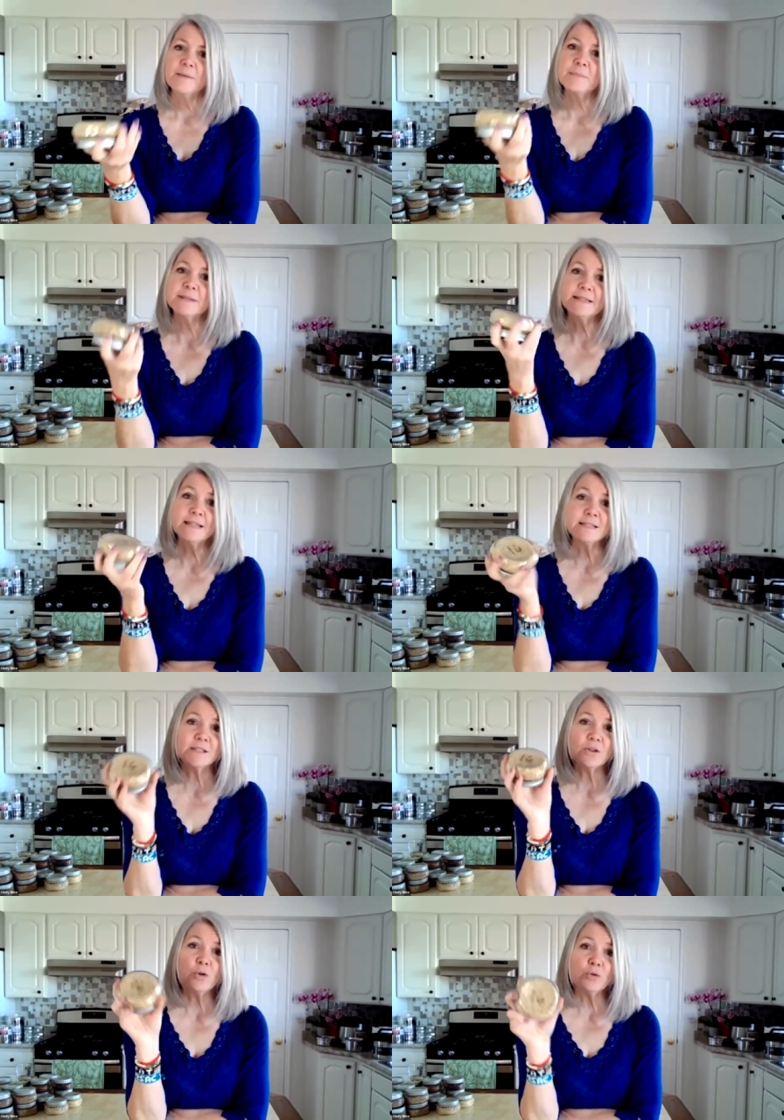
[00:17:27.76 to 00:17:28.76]
but since
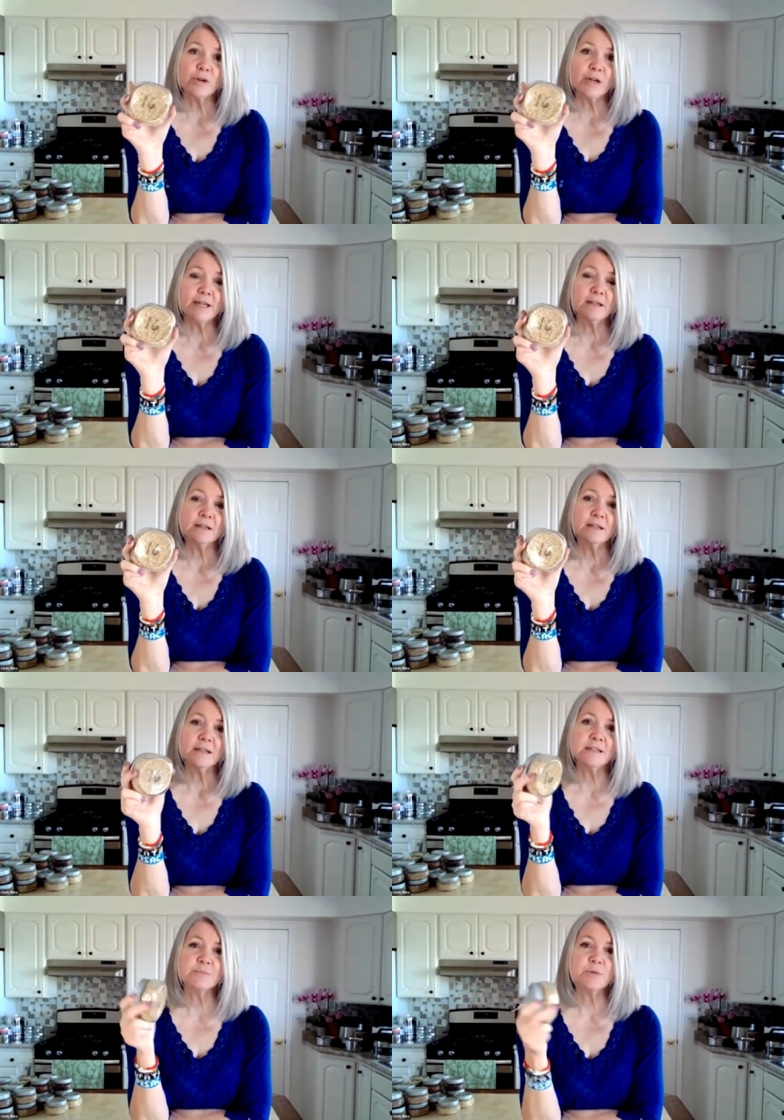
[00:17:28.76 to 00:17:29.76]
it's a whole grain,
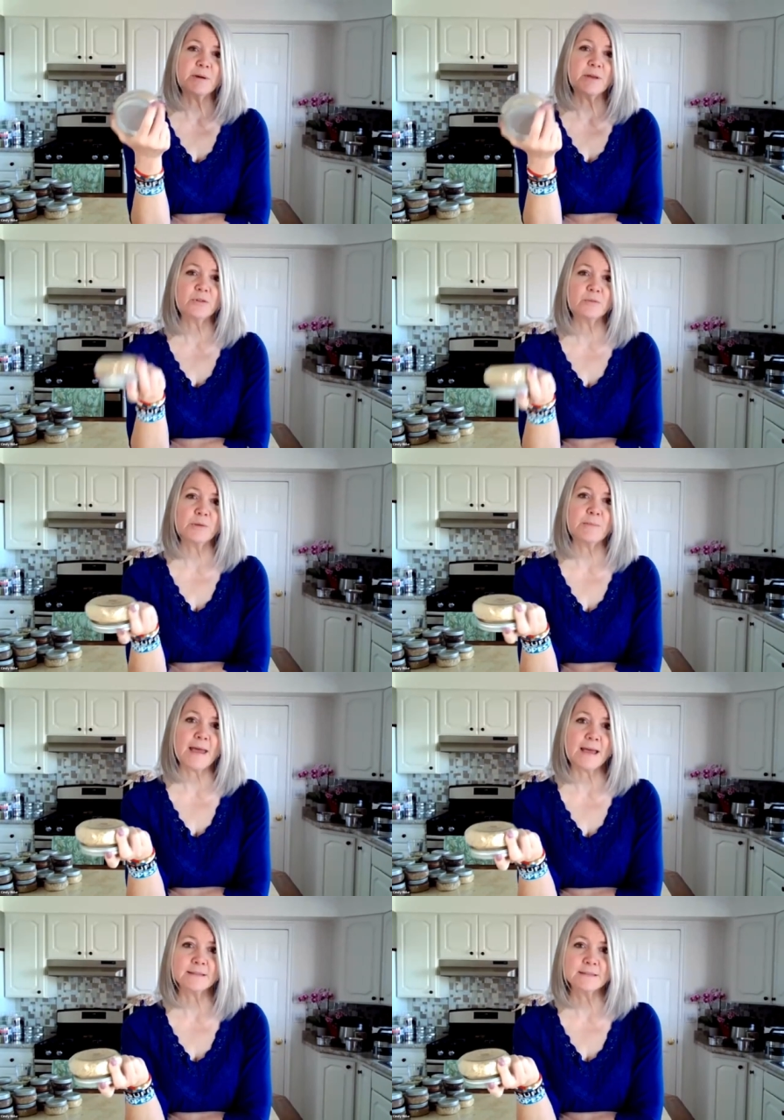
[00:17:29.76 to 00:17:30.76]
it's more about thermal
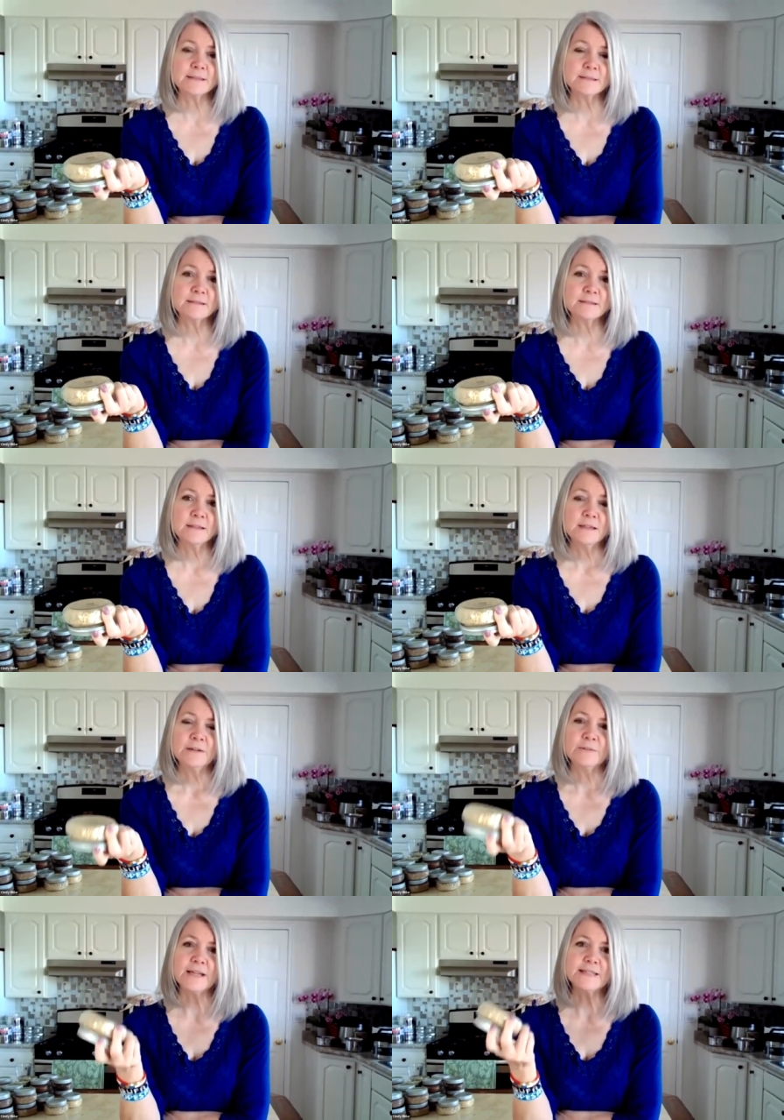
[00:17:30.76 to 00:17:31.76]
mass
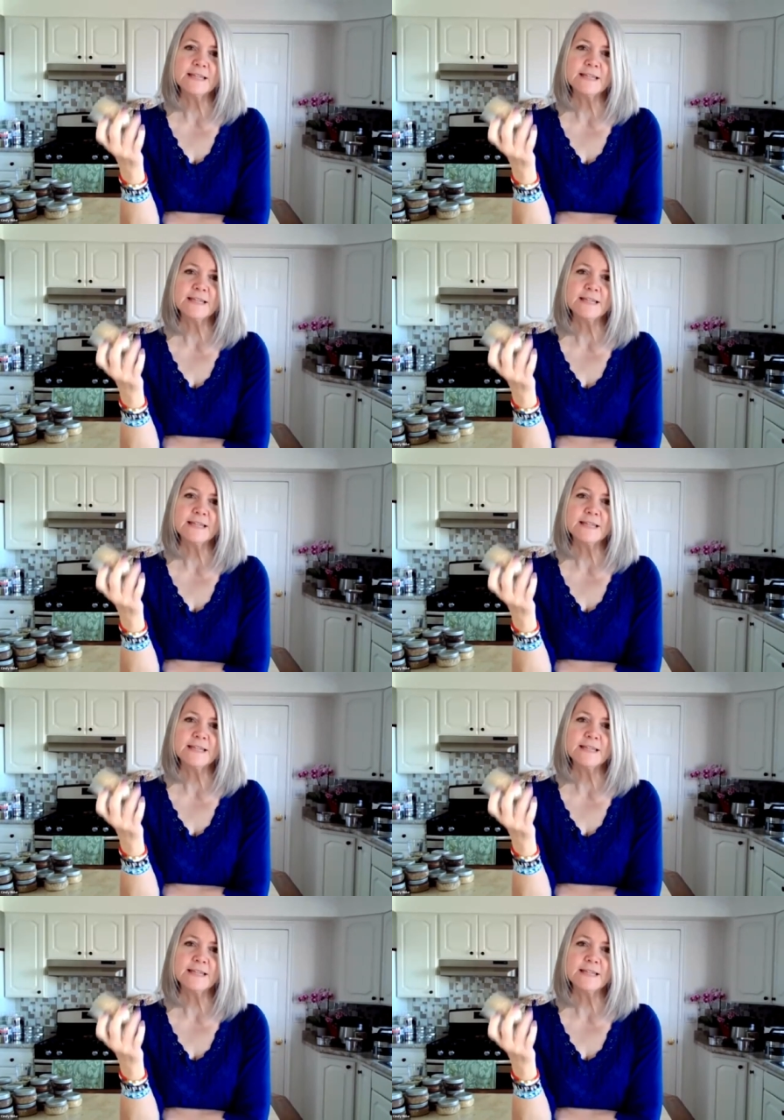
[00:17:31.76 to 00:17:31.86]
right?